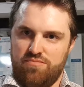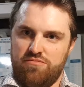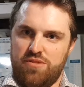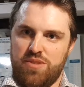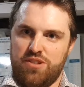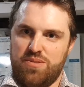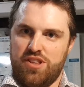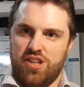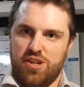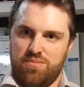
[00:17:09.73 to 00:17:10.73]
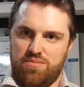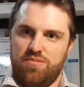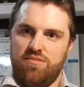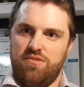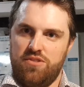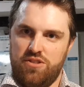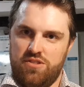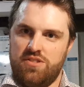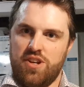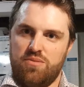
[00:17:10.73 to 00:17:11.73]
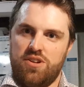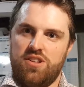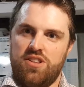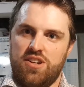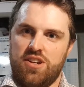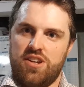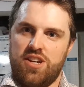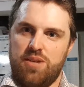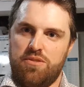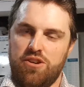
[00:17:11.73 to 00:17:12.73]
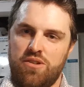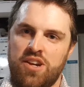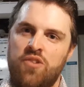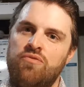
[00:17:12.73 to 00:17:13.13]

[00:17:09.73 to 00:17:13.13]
reminds me that I'm done well and I can keep going.